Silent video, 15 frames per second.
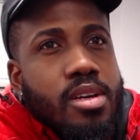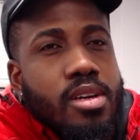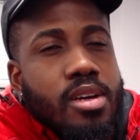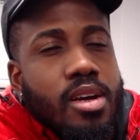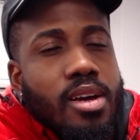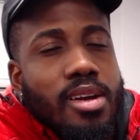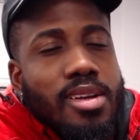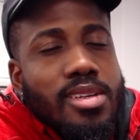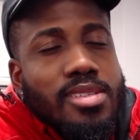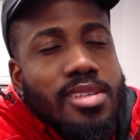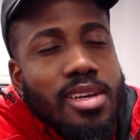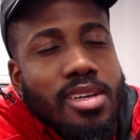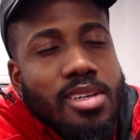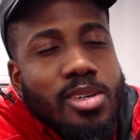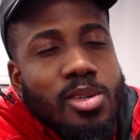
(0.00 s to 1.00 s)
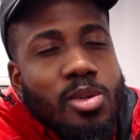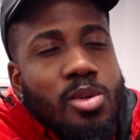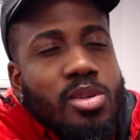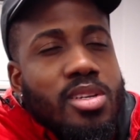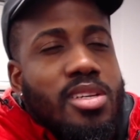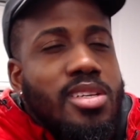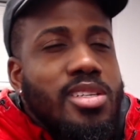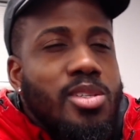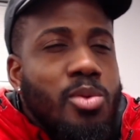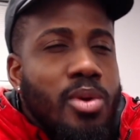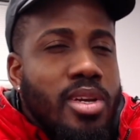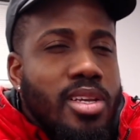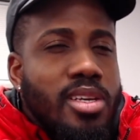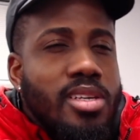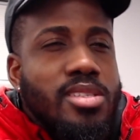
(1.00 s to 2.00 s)
I understand the whole in the
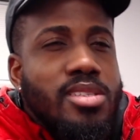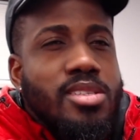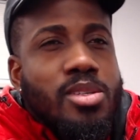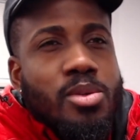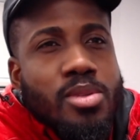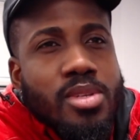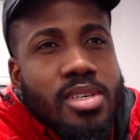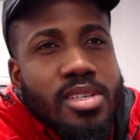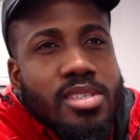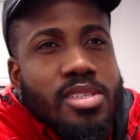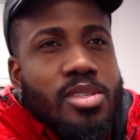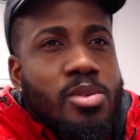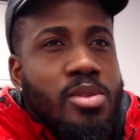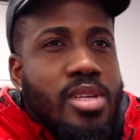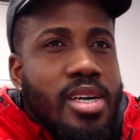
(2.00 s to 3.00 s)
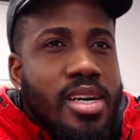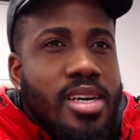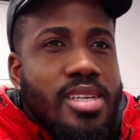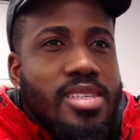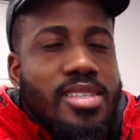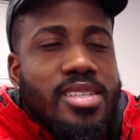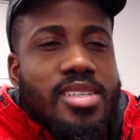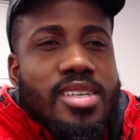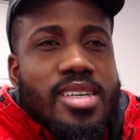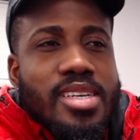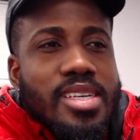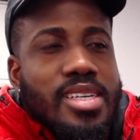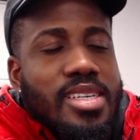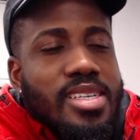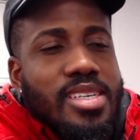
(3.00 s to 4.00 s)
20s, you do this, you do that.
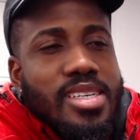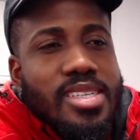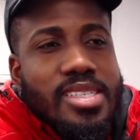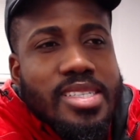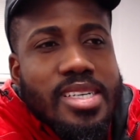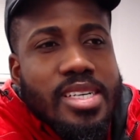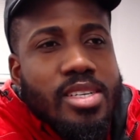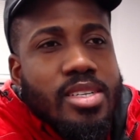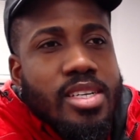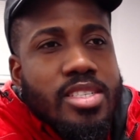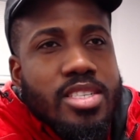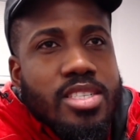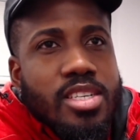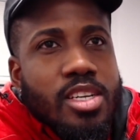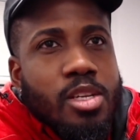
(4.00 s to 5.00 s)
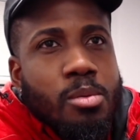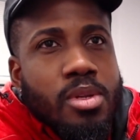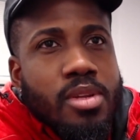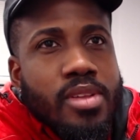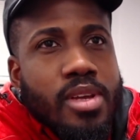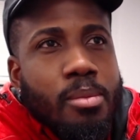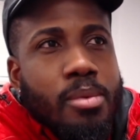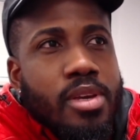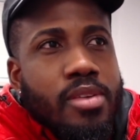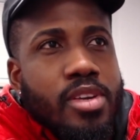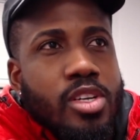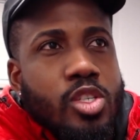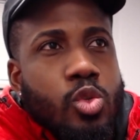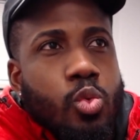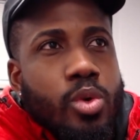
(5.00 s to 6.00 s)
I don't necessarily believe that. I believe
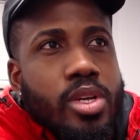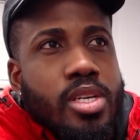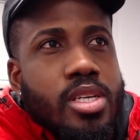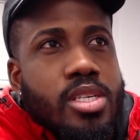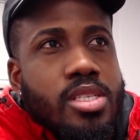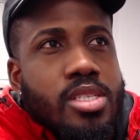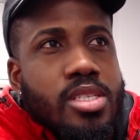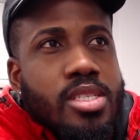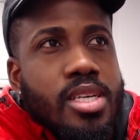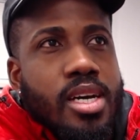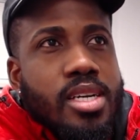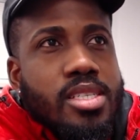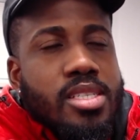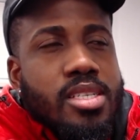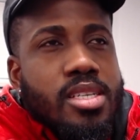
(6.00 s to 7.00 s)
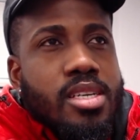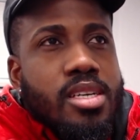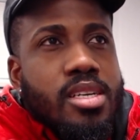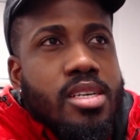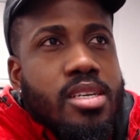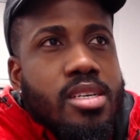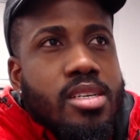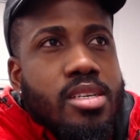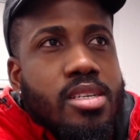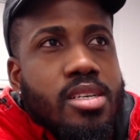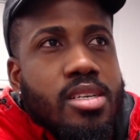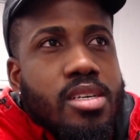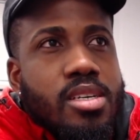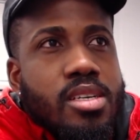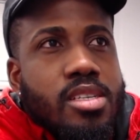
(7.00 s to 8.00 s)
your 20s is actually,
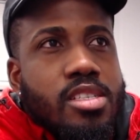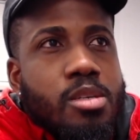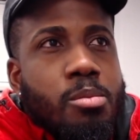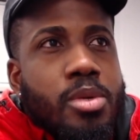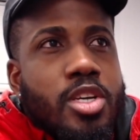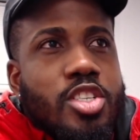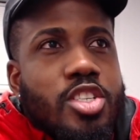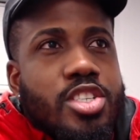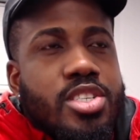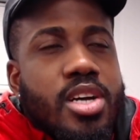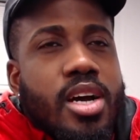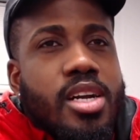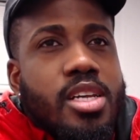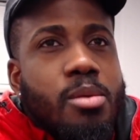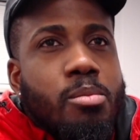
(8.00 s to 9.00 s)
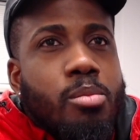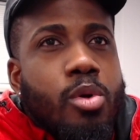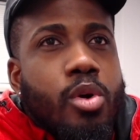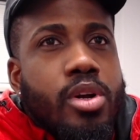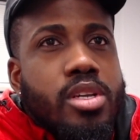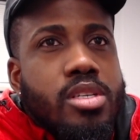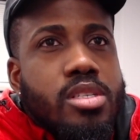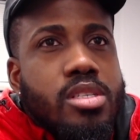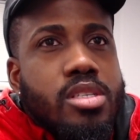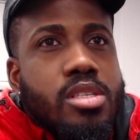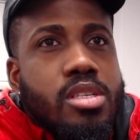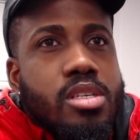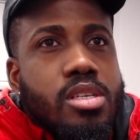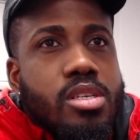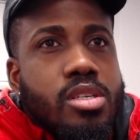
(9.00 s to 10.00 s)
should be a starting point
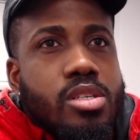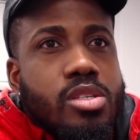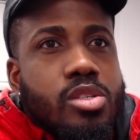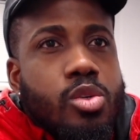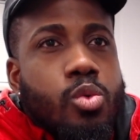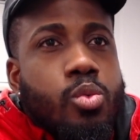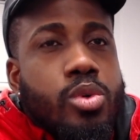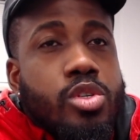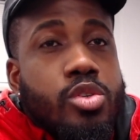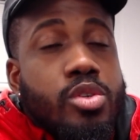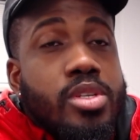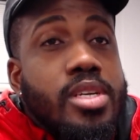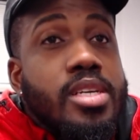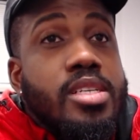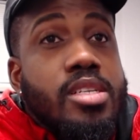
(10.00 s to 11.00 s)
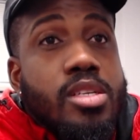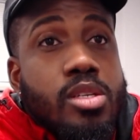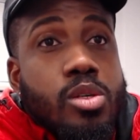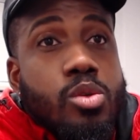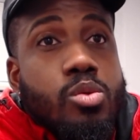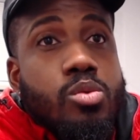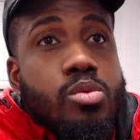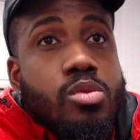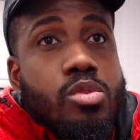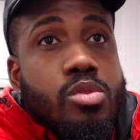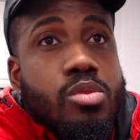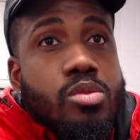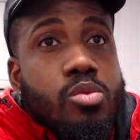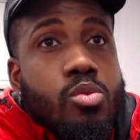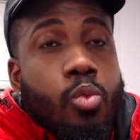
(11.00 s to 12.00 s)
to what you need to do
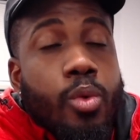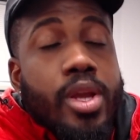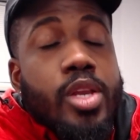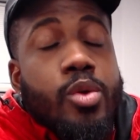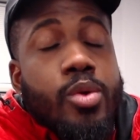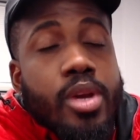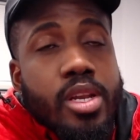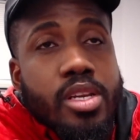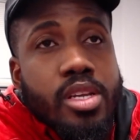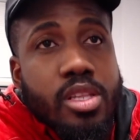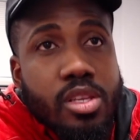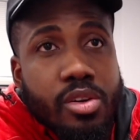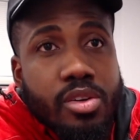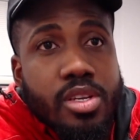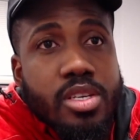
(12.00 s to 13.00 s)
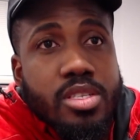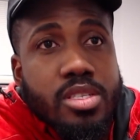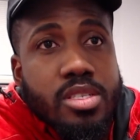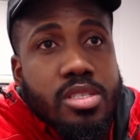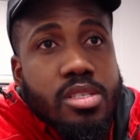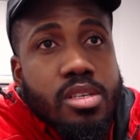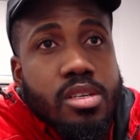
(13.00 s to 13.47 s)
when you get in your 30s.